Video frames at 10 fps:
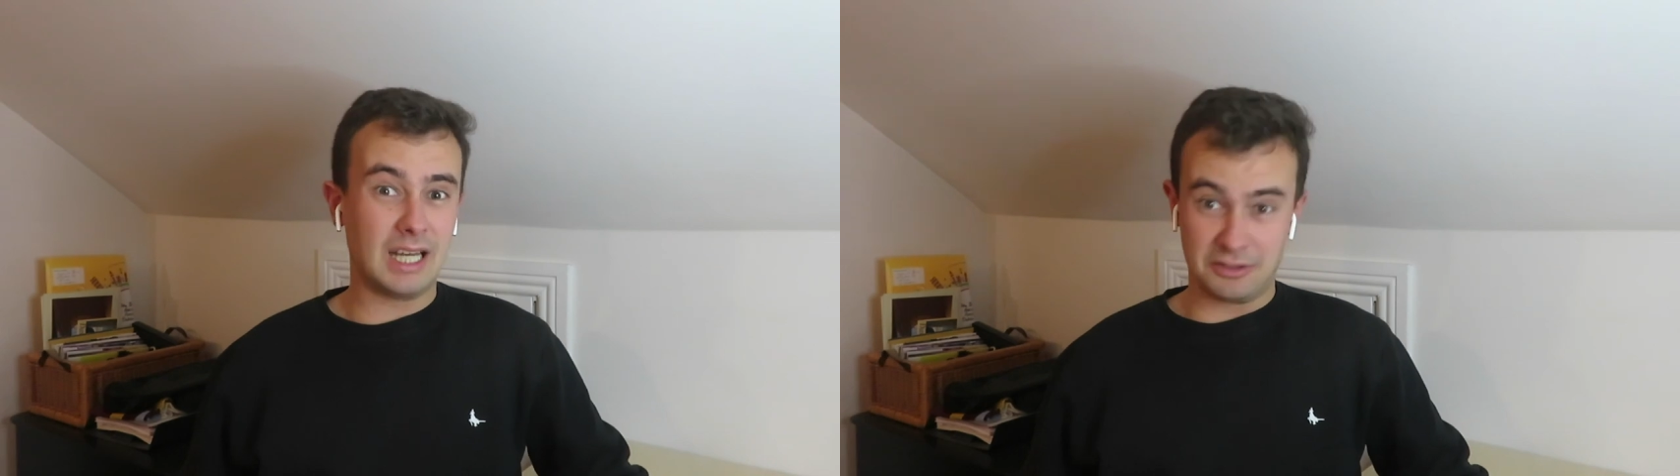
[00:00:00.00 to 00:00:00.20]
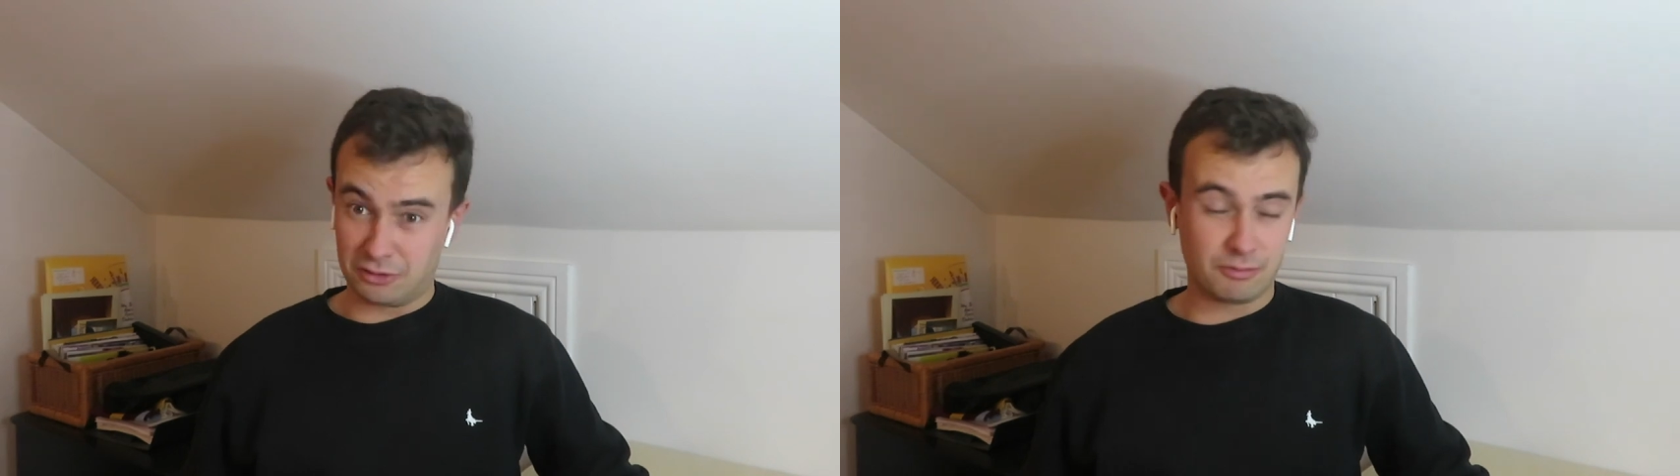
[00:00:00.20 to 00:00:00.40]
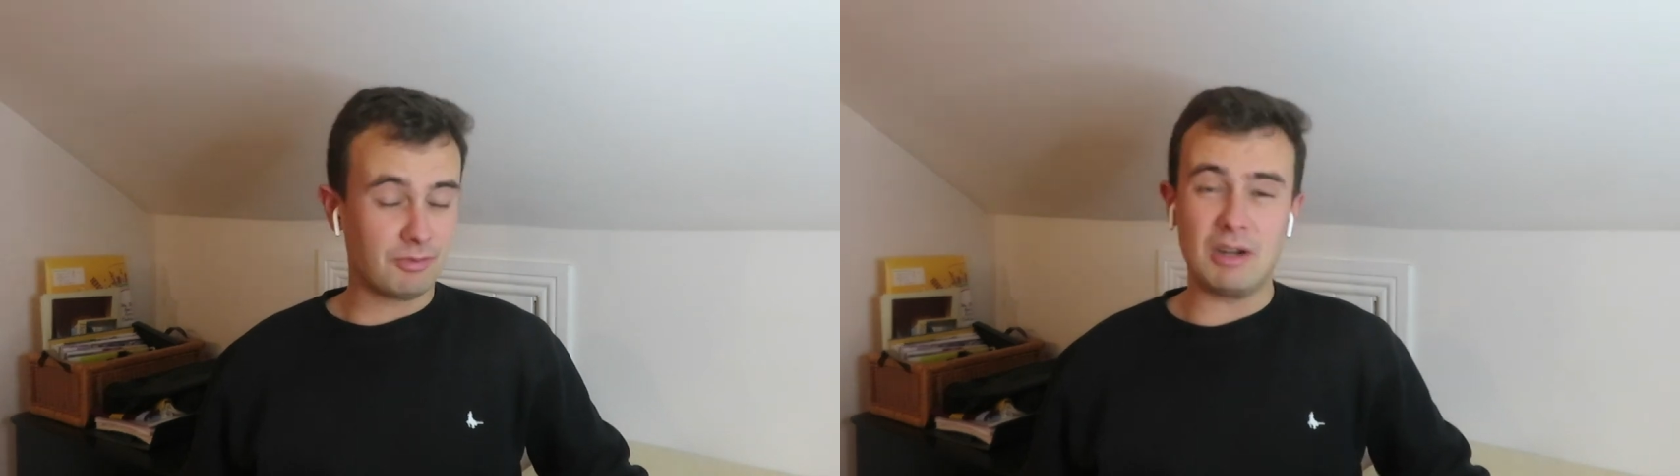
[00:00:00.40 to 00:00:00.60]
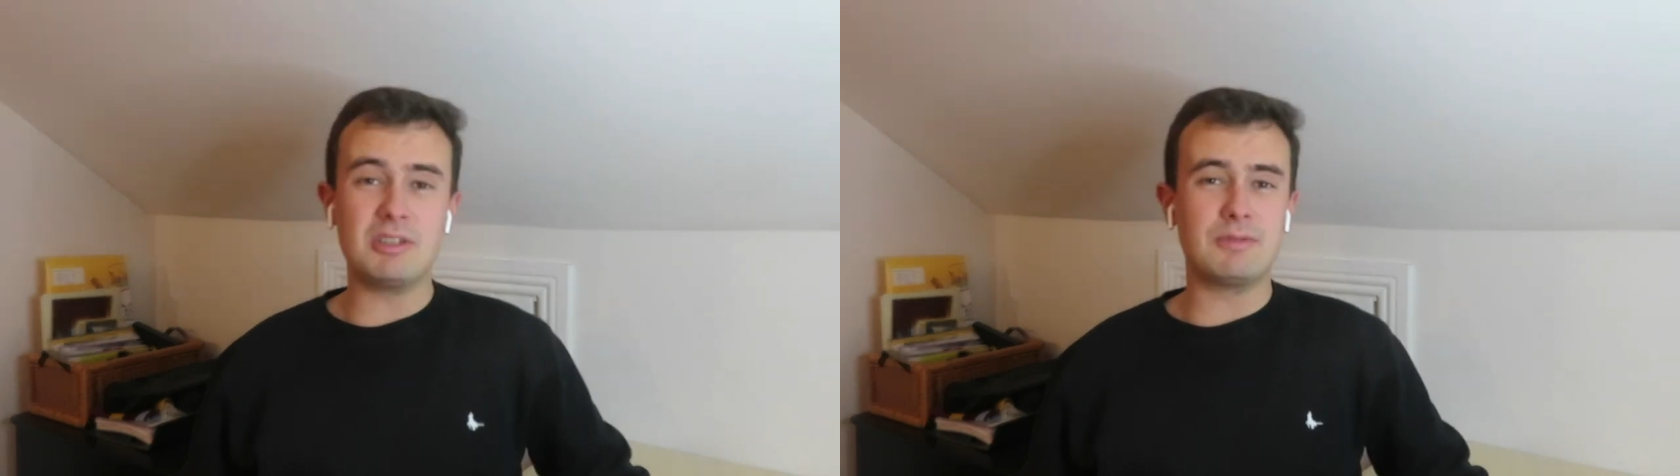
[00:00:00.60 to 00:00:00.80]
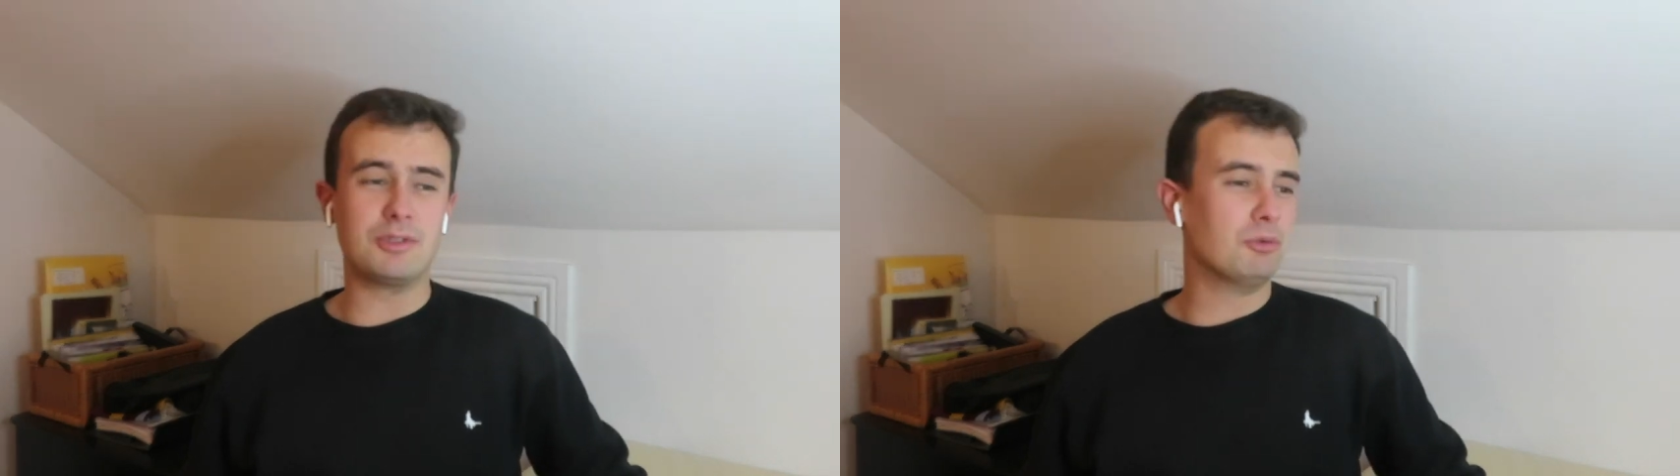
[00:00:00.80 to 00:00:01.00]
and there's
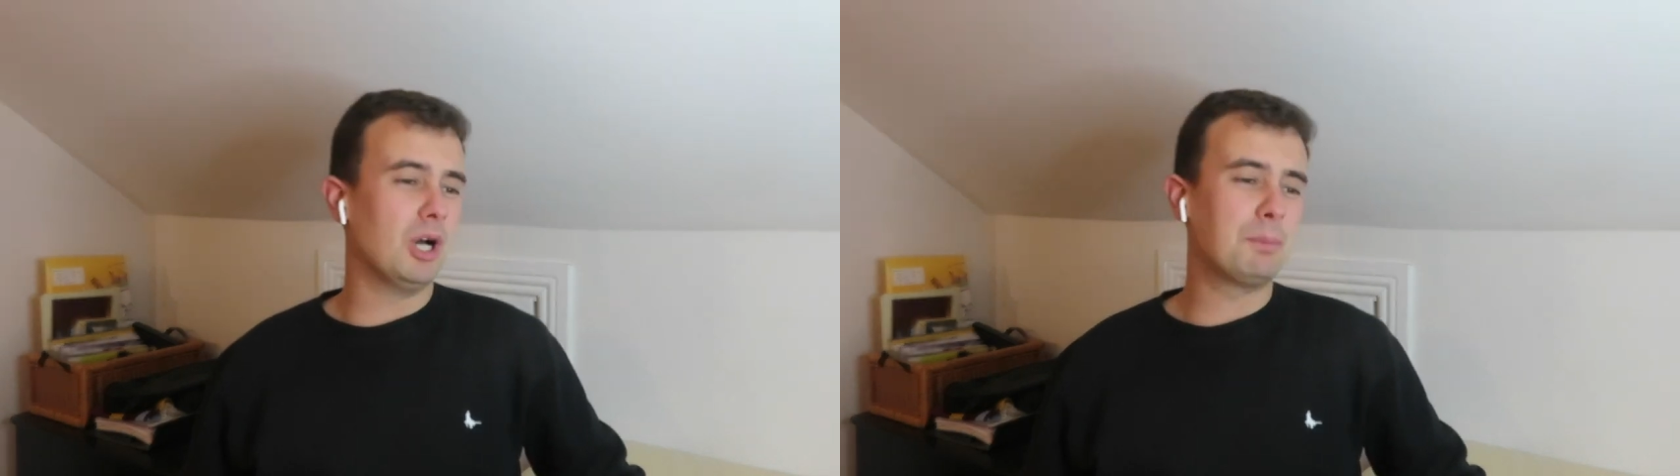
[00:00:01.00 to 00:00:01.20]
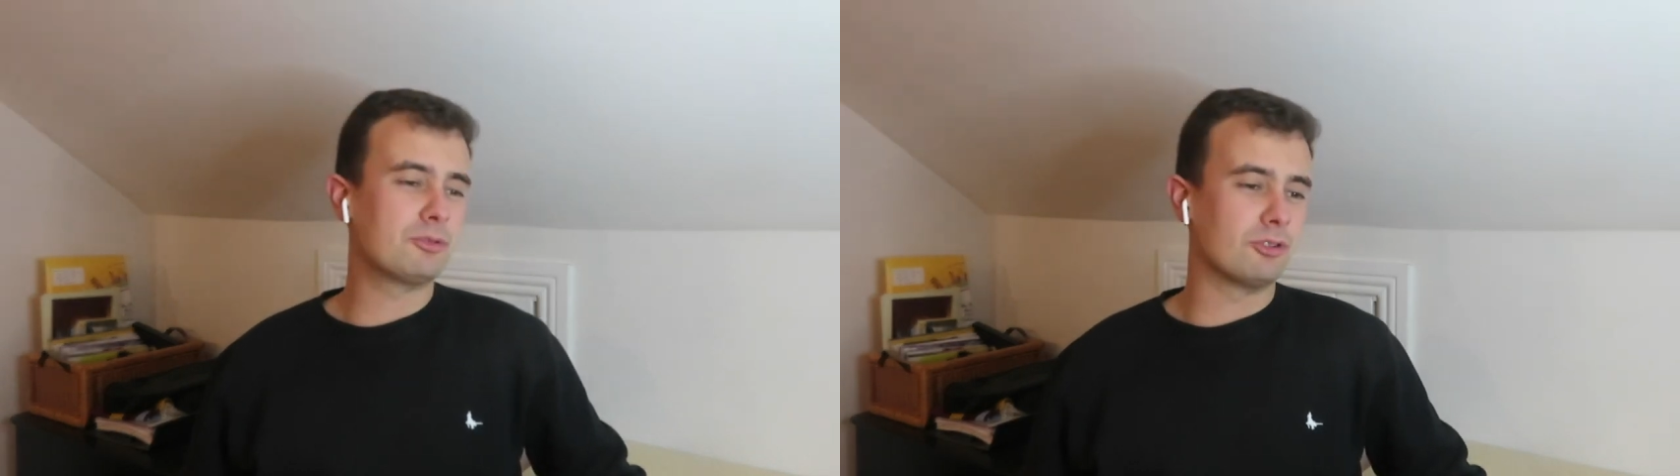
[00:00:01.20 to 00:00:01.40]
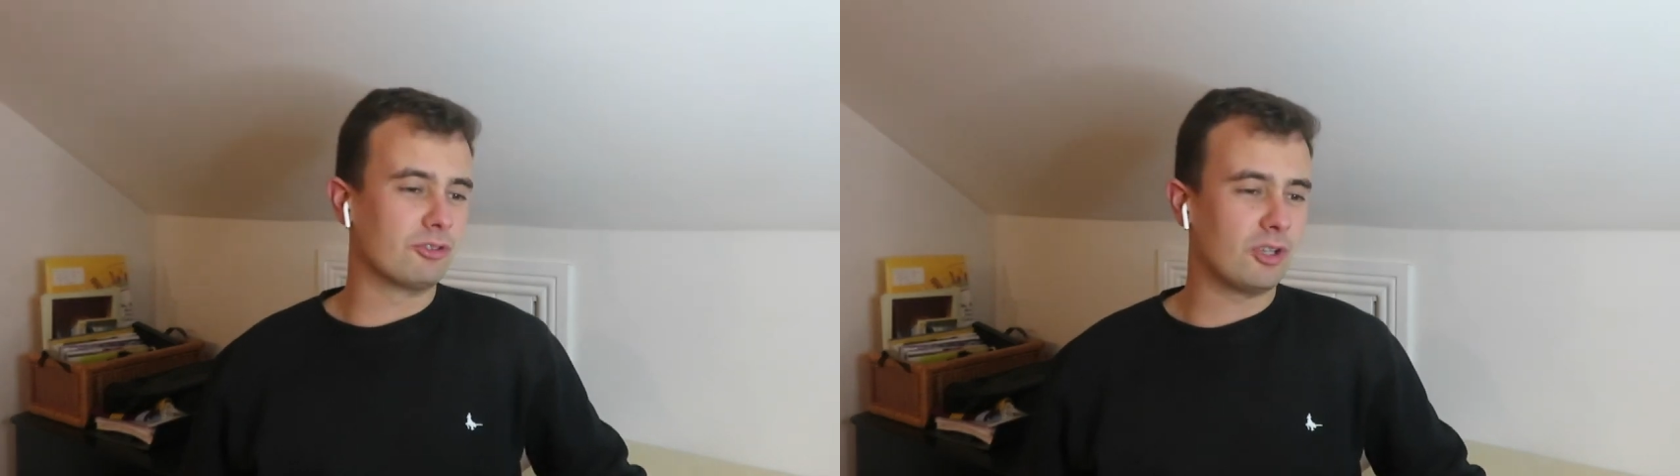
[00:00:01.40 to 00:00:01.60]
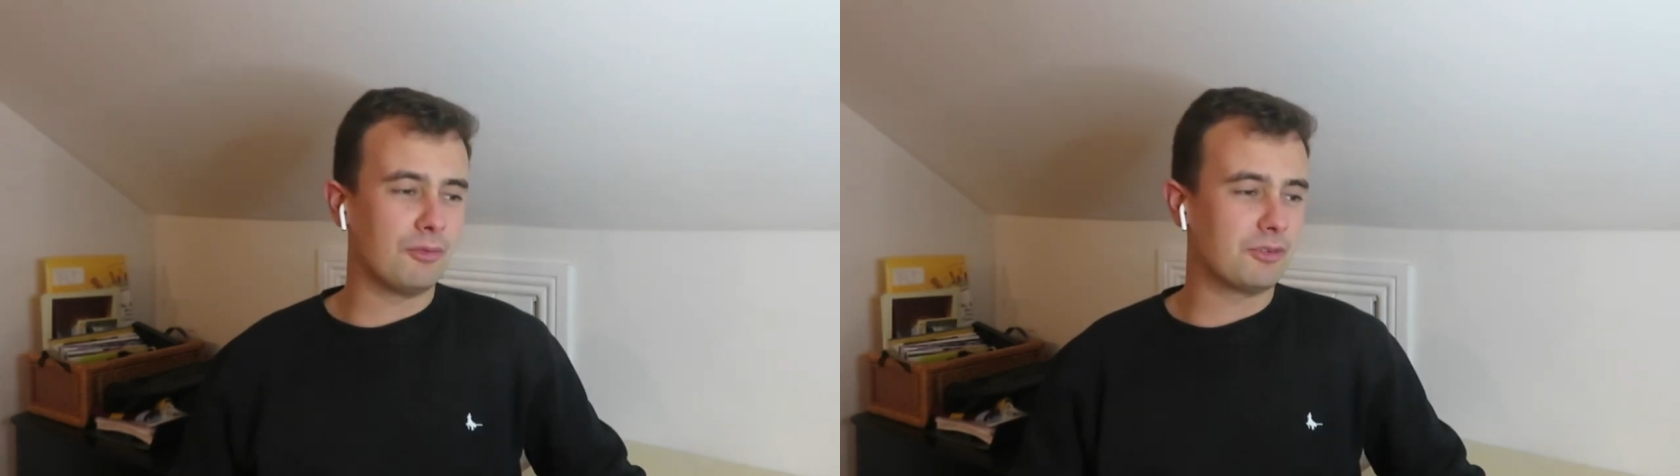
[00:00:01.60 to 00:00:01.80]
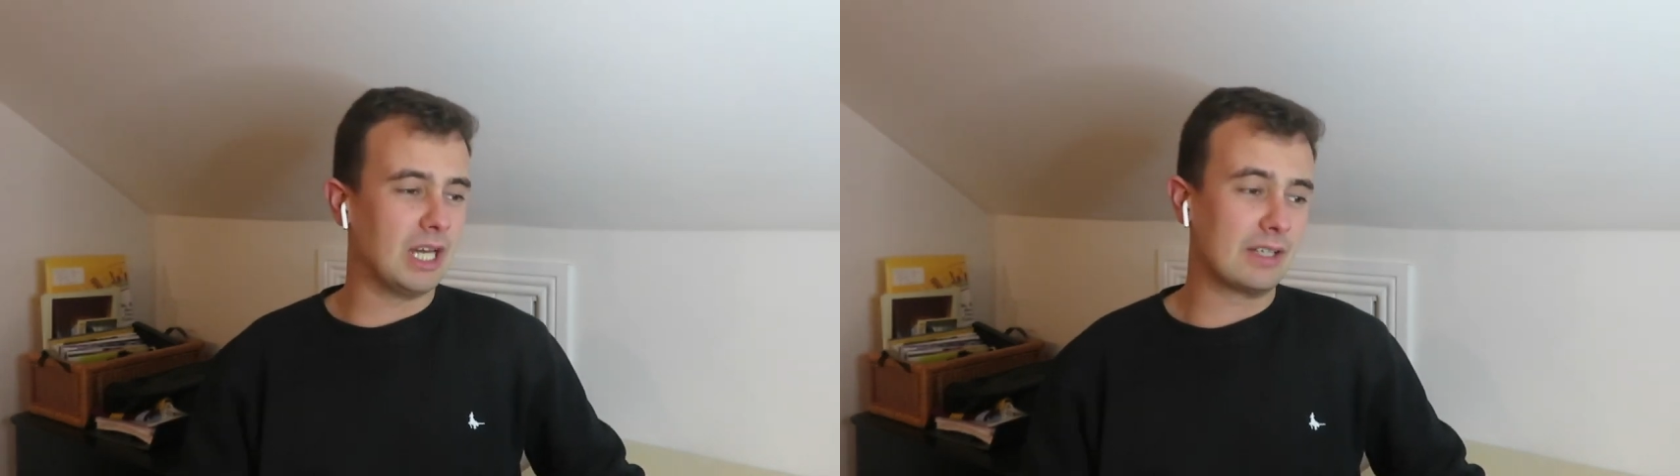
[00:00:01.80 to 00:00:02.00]
very few options
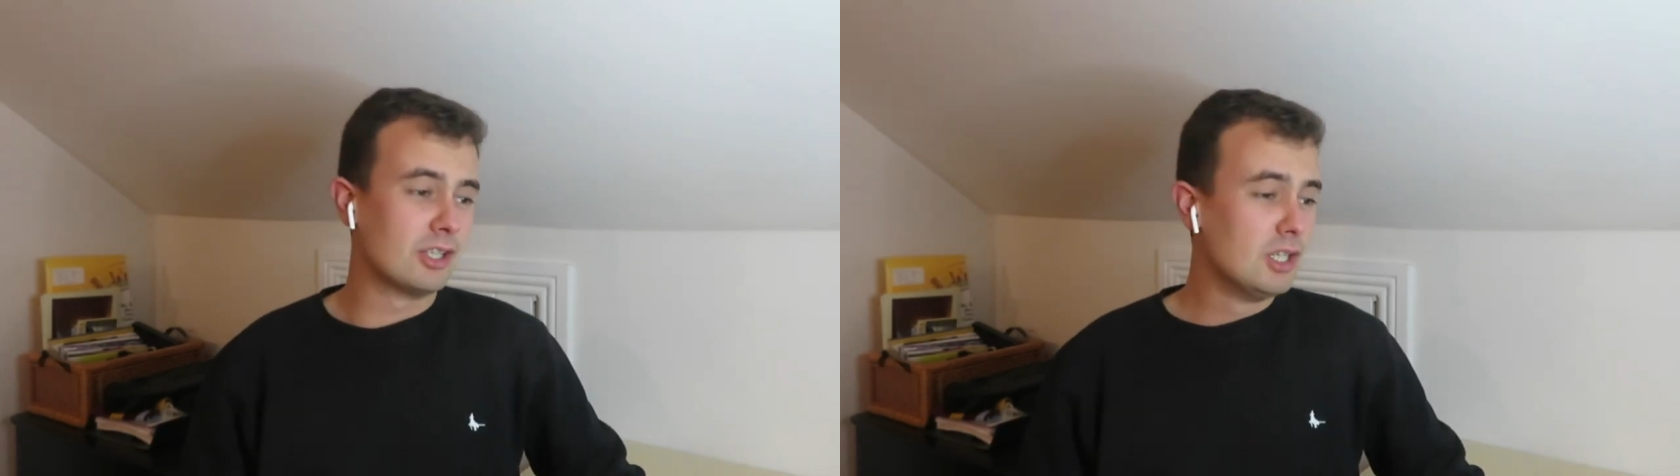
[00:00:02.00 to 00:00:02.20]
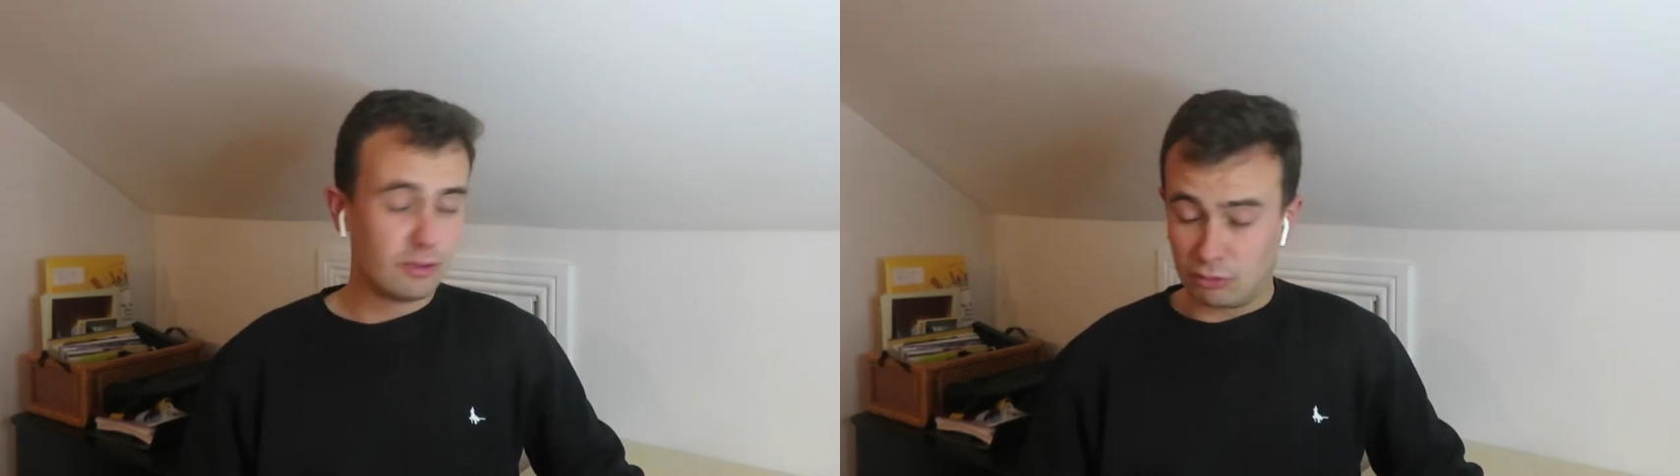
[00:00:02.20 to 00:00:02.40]
of that.